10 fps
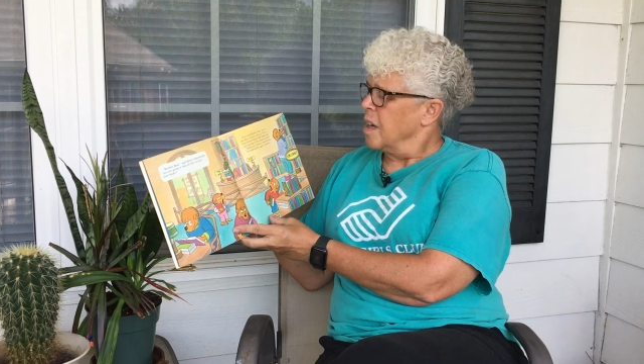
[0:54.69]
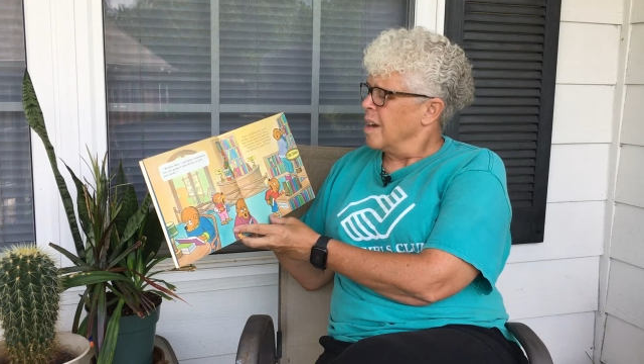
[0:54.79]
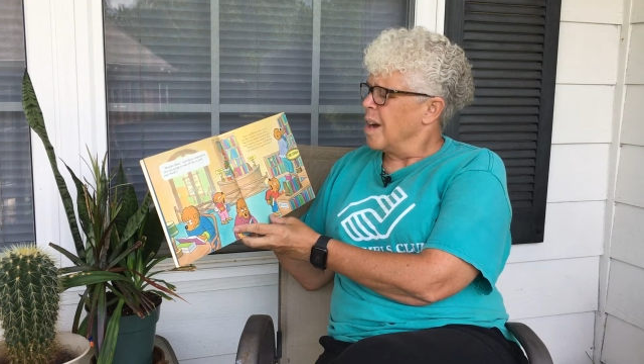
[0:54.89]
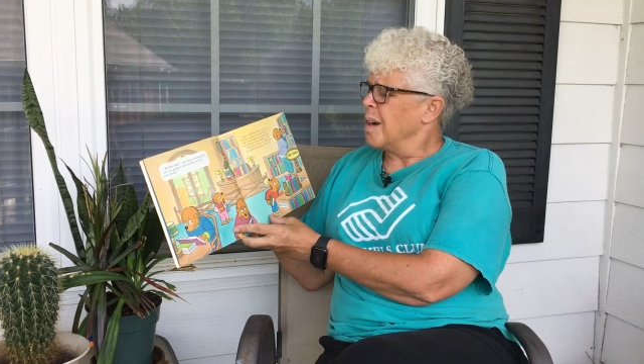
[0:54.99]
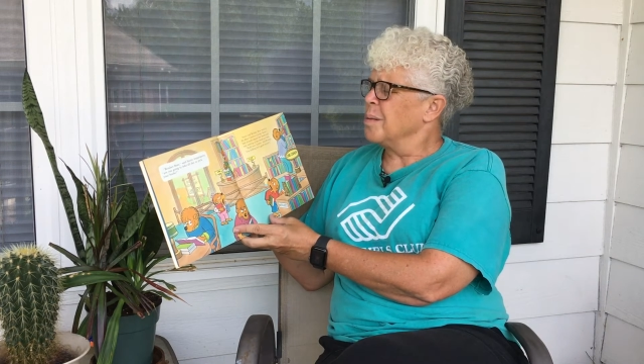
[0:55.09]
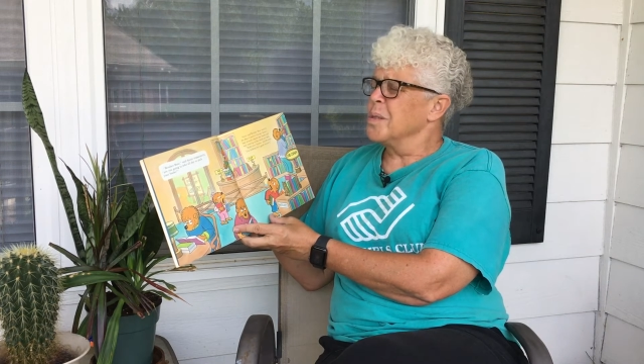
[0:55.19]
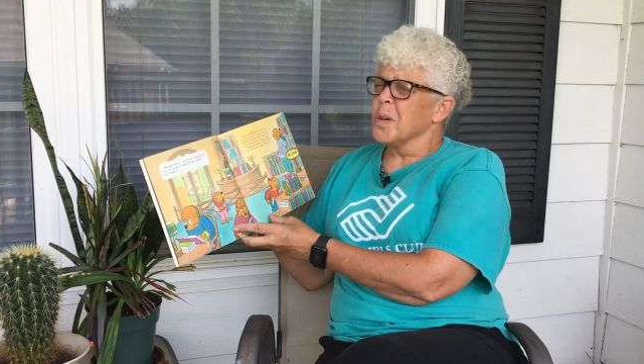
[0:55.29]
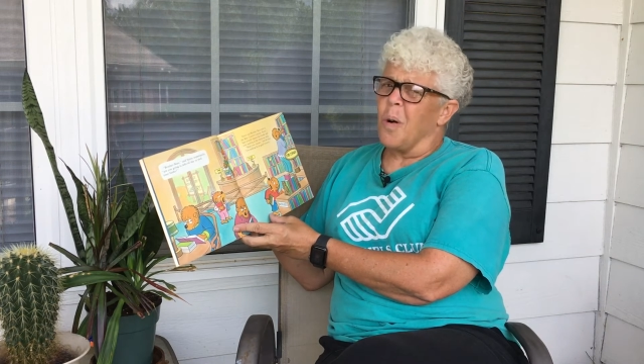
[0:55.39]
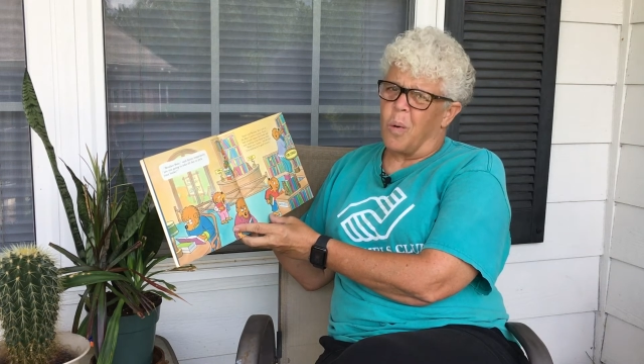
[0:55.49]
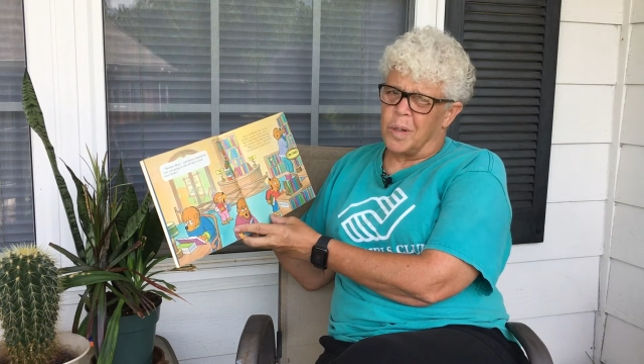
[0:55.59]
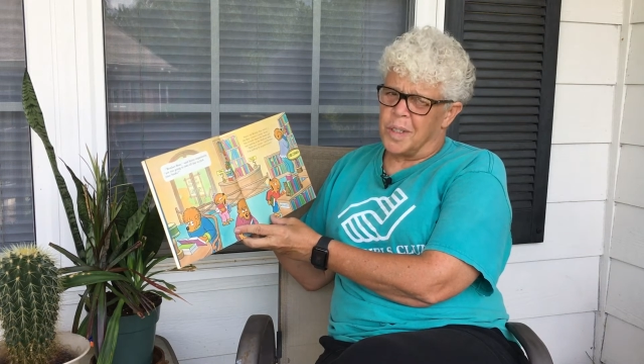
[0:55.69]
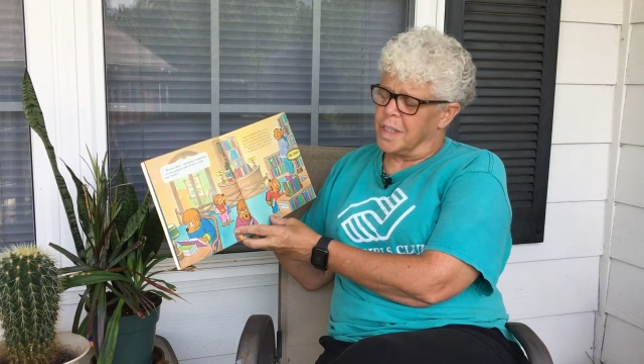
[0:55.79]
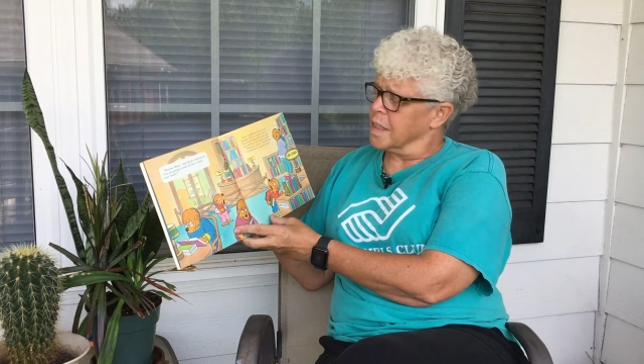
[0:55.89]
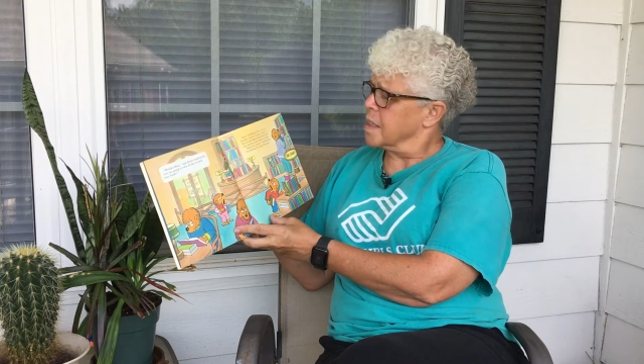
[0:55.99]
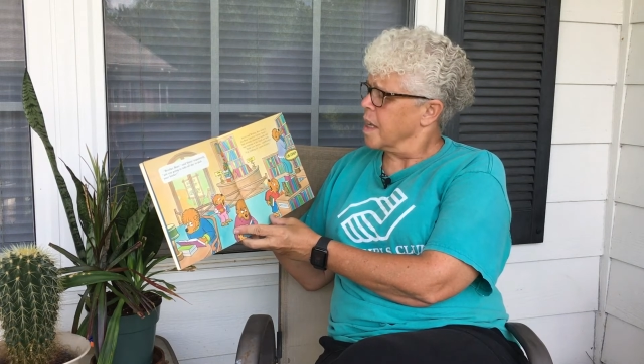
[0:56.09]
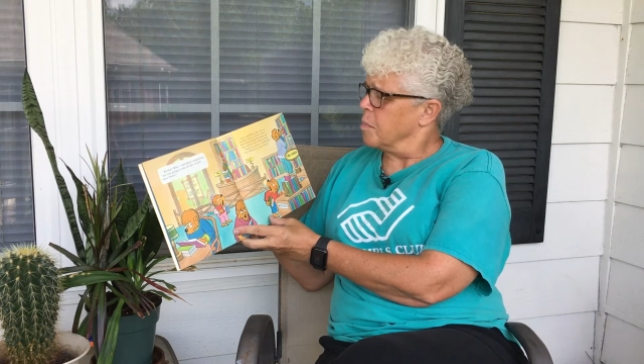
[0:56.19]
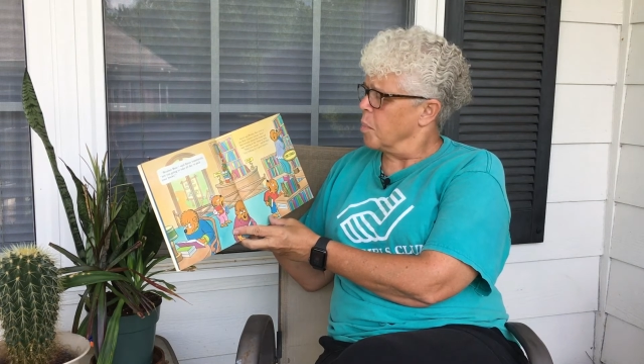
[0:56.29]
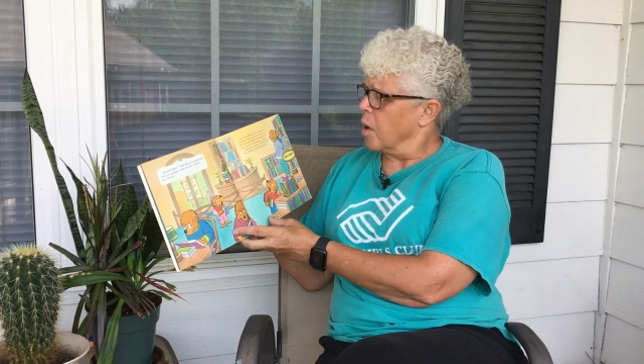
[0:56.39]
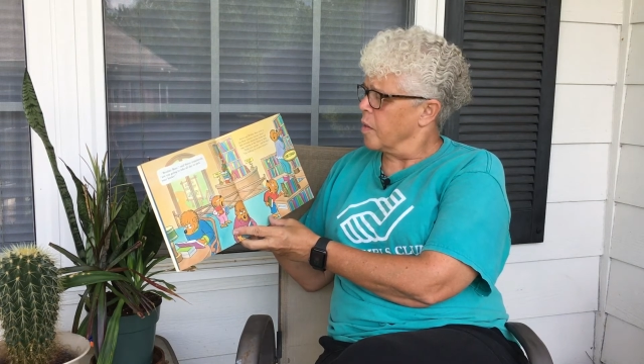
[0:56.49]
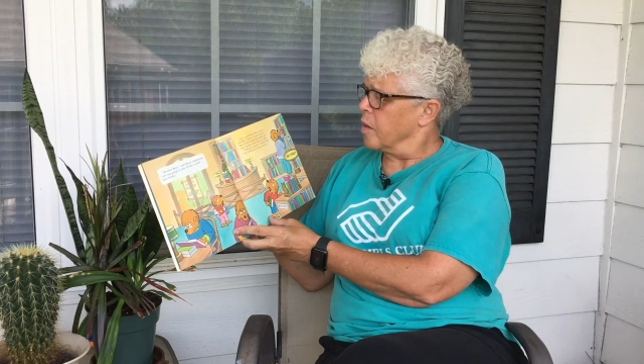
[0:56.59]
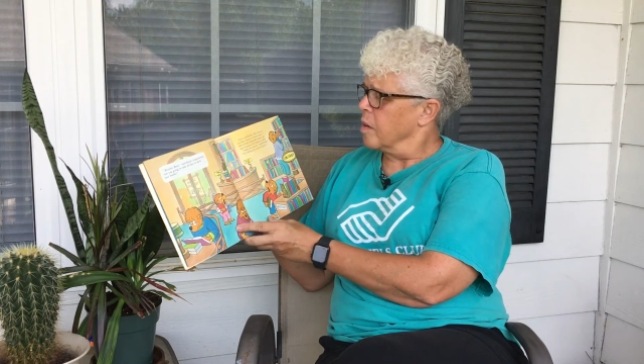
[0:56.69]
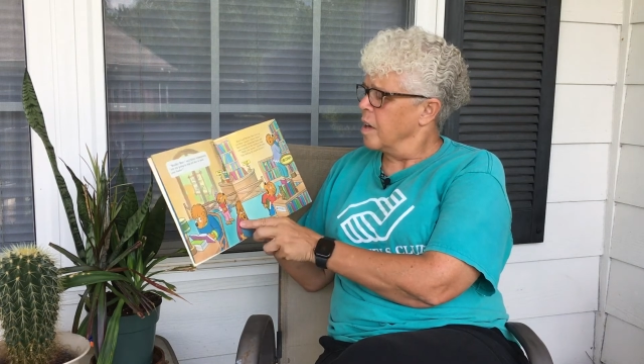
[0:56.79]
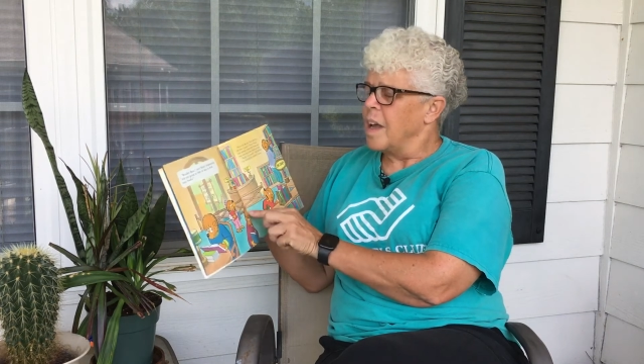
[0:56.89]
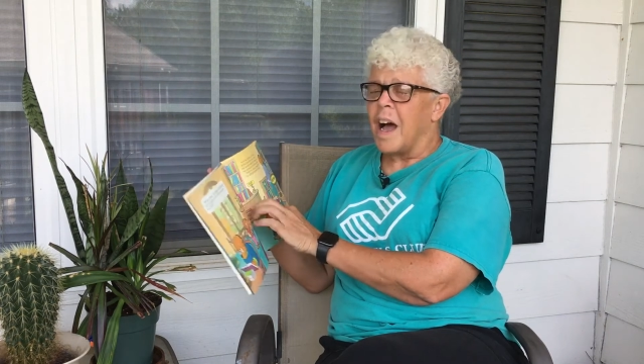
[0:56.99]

Hold your horses, said Brother.